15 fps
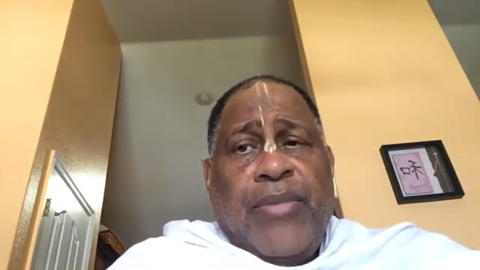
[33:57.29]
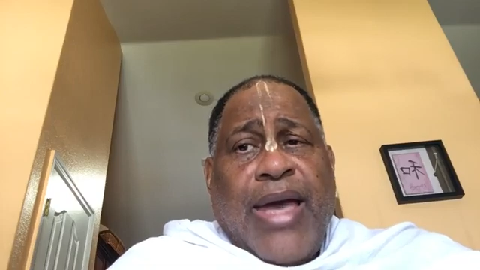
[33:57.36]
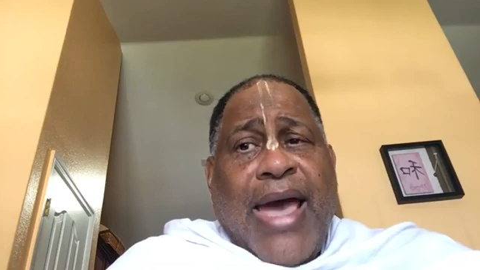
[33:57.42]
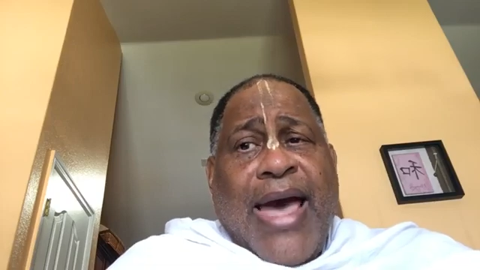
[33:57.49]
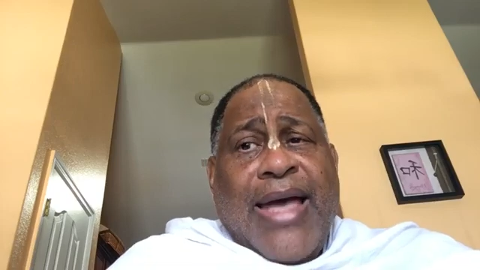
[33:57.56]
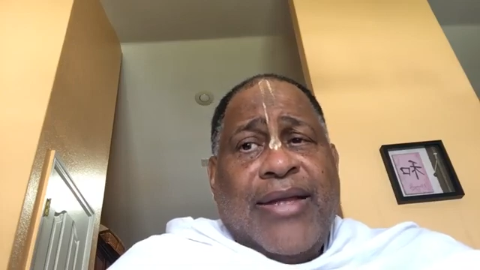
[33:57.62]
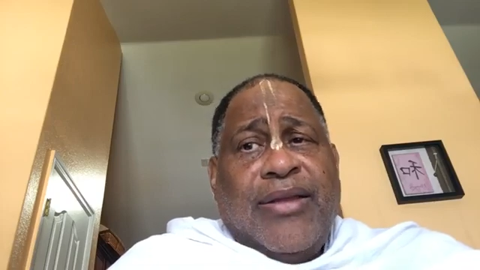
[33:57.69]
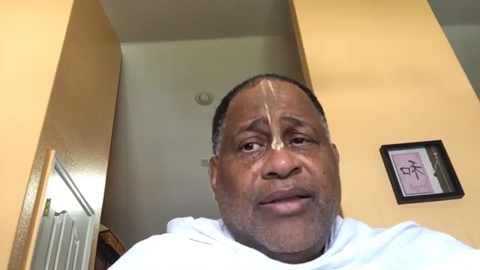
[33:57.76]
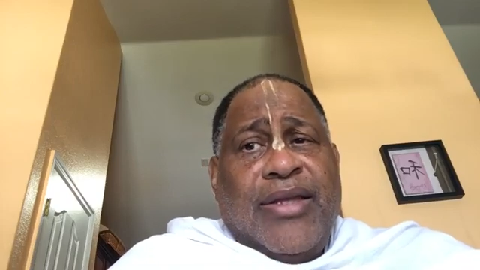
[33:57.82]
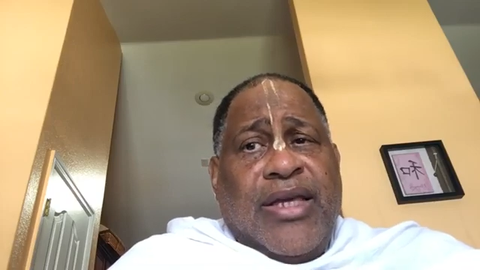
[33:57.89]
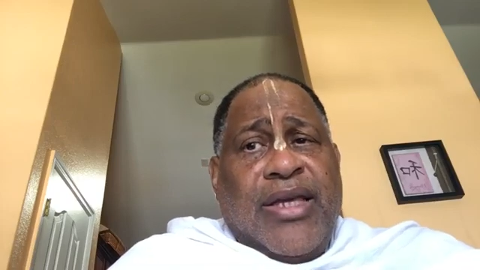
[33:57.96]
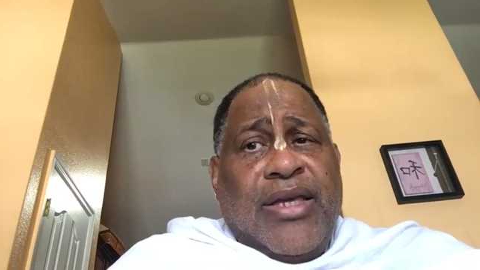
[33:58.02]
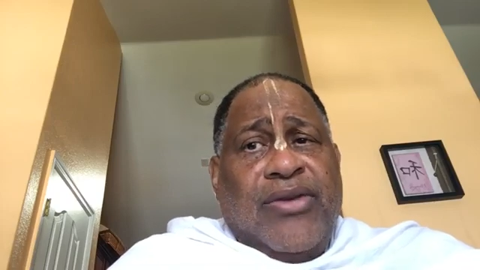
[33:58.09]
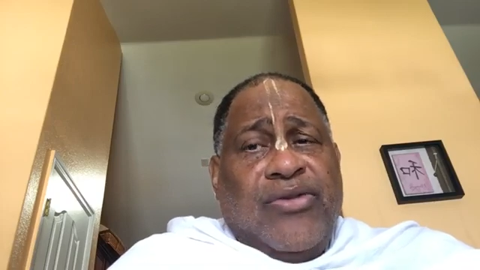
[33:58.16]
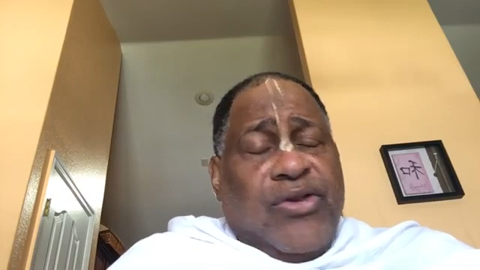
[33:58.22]
at
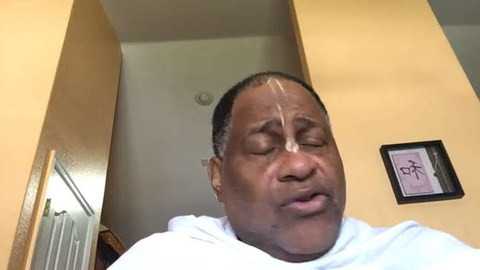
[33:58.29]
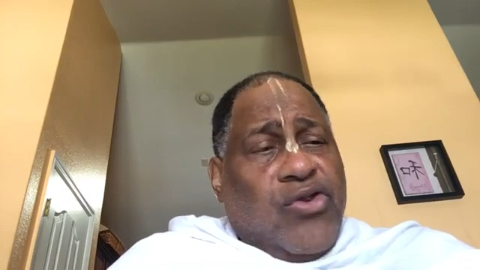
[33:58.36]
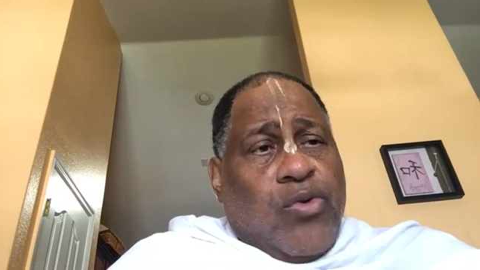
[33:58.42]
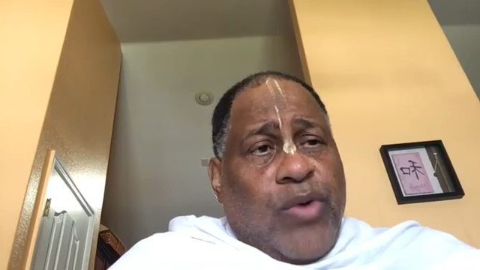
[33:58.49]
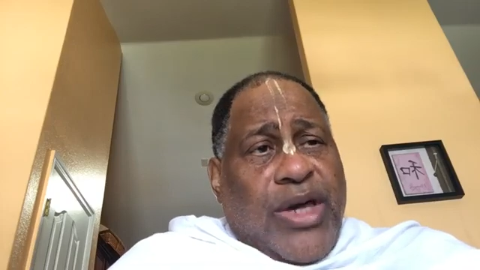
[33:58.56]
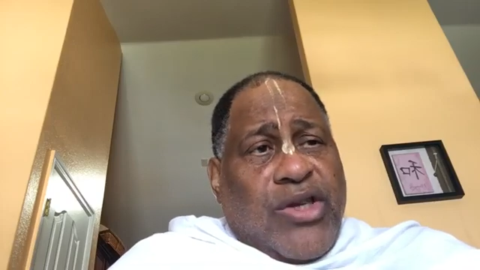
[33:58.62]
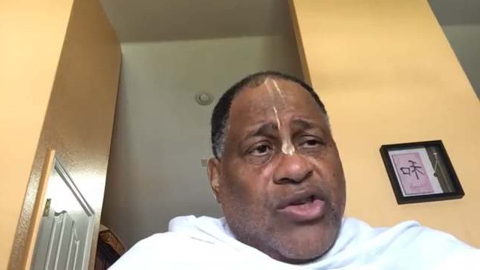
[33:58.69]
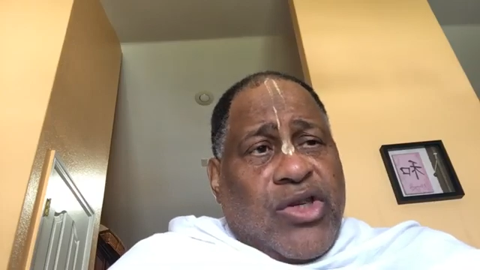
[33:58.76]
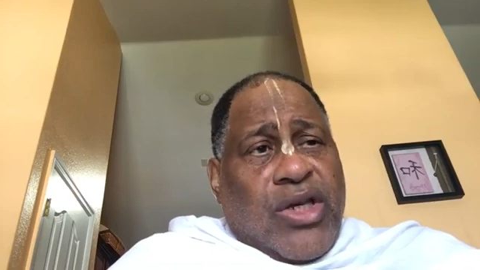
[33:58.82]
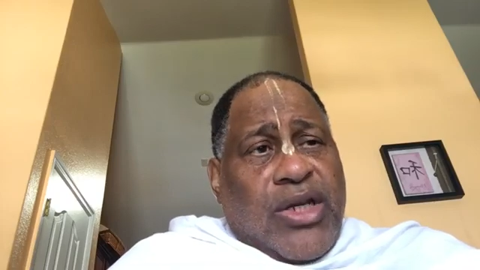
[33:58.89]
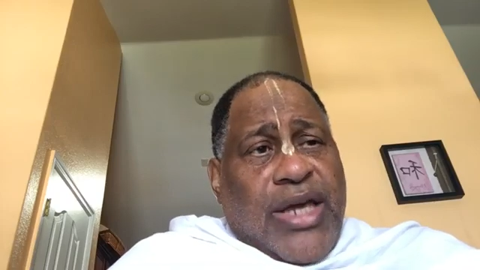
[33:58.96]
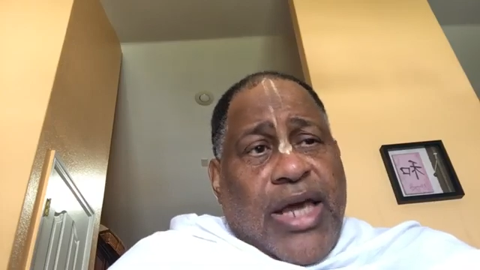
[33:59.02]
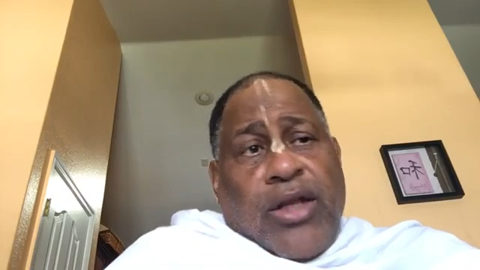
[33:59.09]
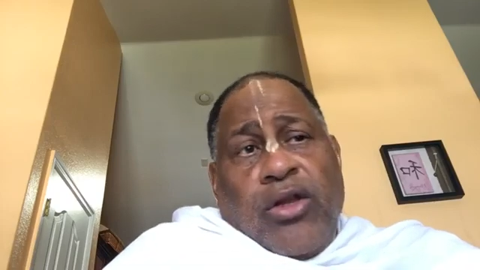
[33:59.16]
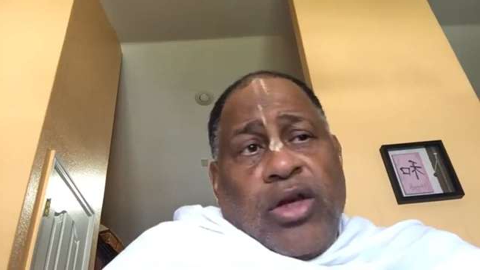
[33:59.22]
the
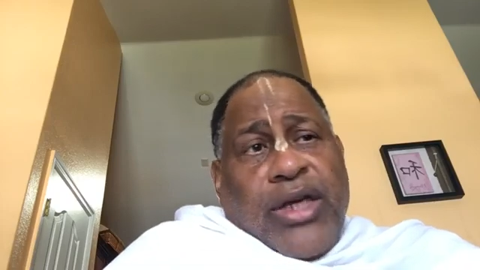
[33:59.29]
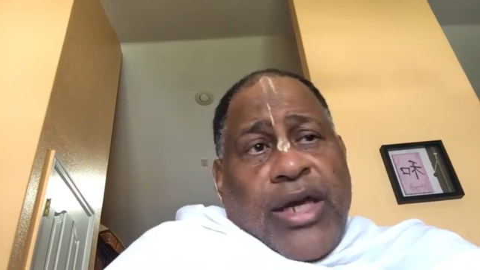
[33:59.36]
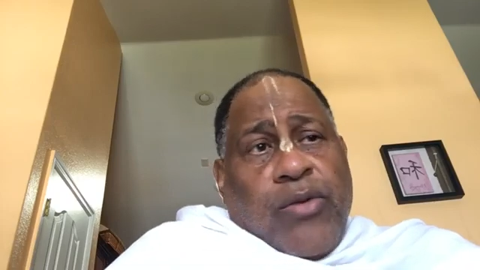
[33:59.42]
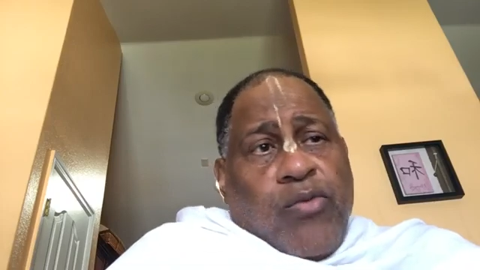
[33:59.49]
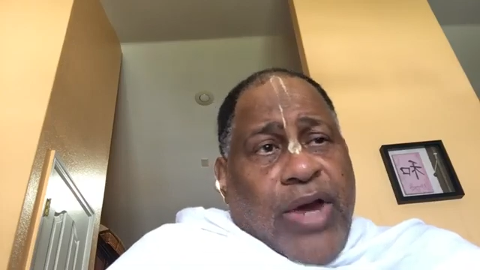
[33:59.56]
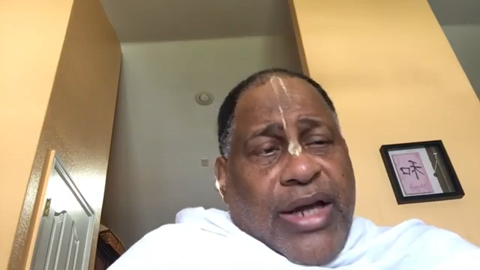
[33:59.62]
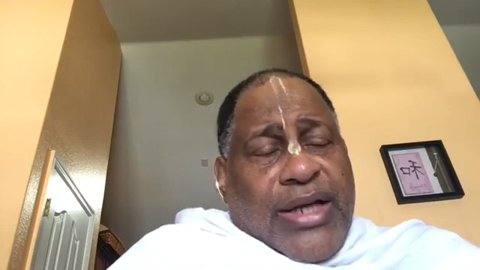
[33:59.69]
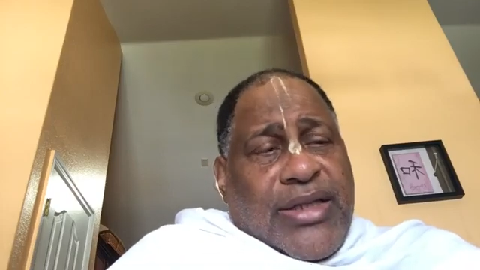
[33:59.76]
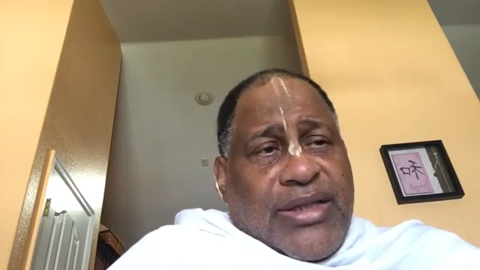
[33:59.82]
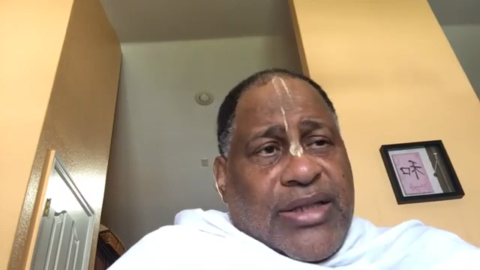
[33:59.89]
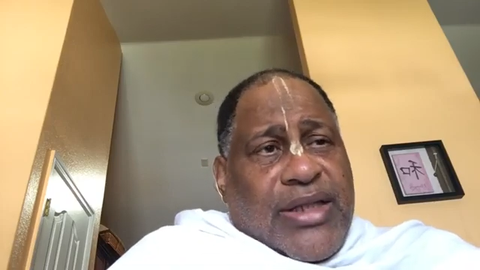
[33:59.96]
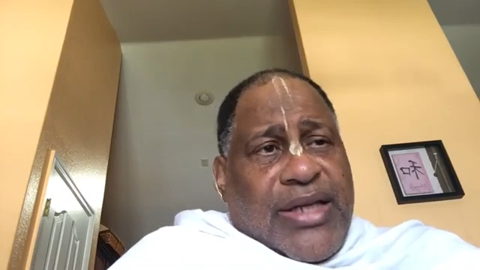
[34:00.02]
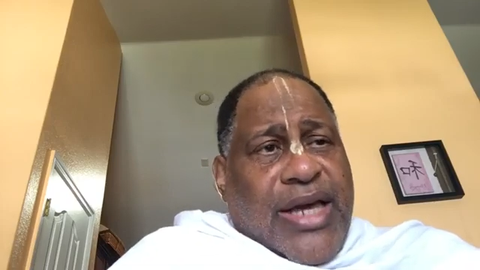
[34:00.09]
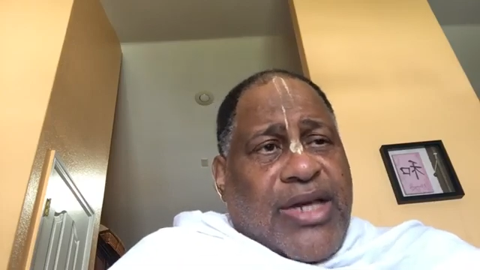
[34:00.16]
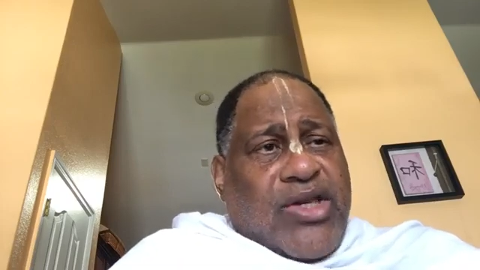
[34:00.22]
situation and look at
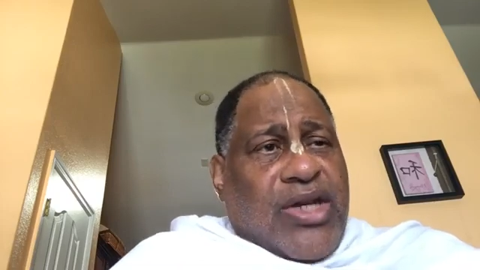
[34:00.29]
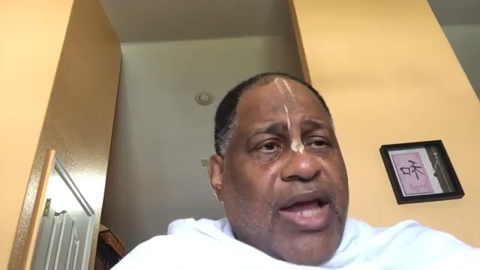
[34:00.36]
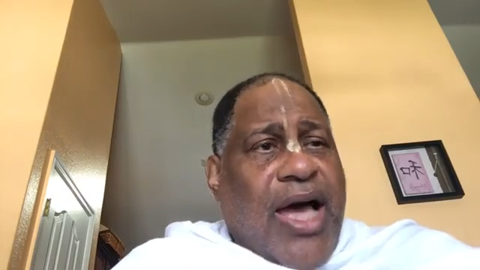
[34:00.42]
reconciliation.